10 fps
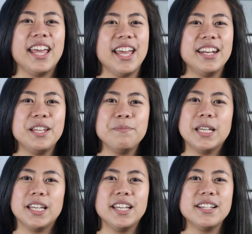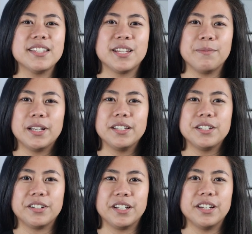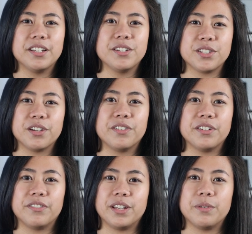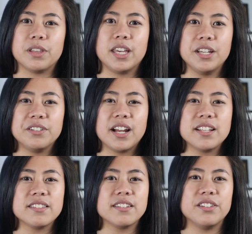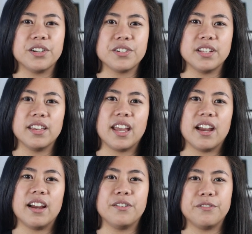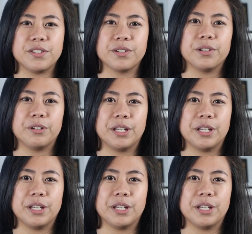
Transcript: ANNPE is typically treated conservatively with cage rest, nursing care, and physical